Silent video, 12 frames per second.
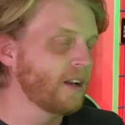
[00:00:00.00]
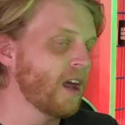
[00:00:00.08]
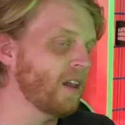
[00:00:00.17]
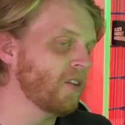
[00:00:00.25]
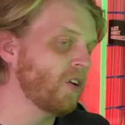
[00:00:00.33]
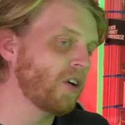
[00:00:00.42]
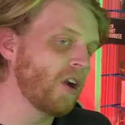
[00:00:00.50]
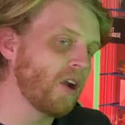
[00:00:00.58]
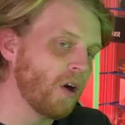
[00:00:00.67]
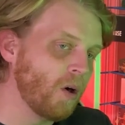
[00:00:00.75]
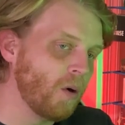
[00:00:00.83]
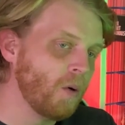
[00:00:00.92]
not long
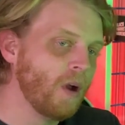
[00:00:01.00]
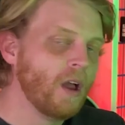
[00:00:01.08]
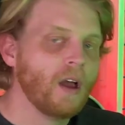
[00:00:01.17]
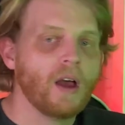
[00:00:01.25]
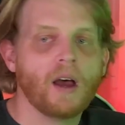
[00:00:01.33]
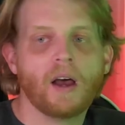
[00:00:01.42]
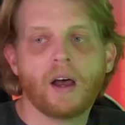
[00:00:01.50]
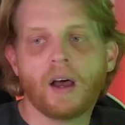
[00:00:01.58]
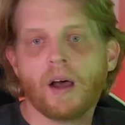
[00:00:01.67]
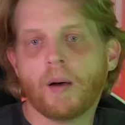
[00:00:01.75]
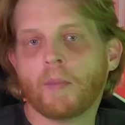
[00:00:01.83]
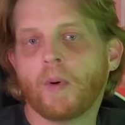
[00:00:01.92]
ago
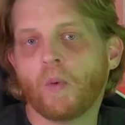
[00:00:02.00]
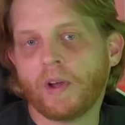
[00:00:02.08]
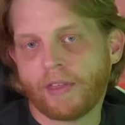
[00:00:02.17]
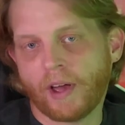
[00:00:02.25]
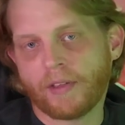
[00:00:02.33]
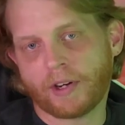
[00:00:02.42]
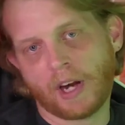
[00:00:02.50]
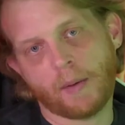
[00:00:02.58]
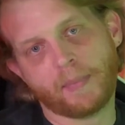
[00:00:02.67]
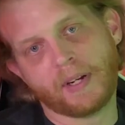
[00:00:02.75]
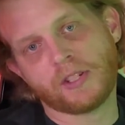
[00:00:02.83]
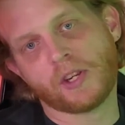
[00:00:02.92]
with other
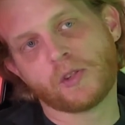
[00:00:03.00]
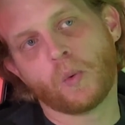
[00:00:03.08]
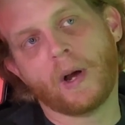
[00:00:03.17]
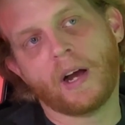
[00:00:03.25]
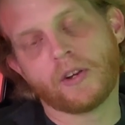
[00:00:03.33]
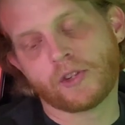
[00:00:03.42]
companies as well.